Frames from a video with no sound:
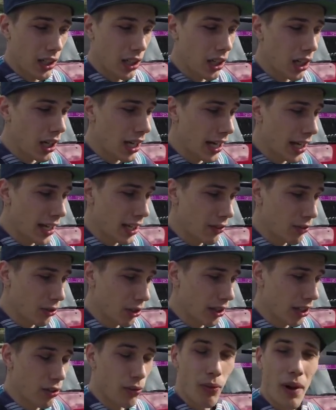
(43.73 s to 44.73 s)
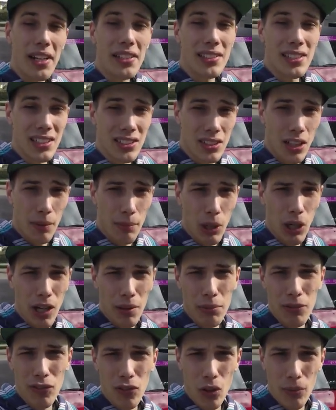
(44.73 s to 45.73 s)
a high kind of racing type of
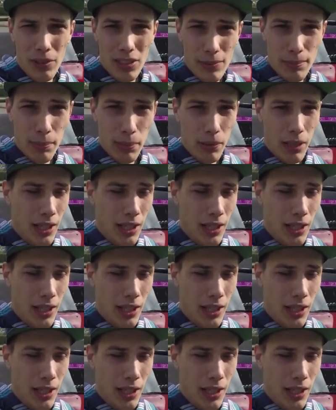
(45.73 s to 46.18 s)
high performance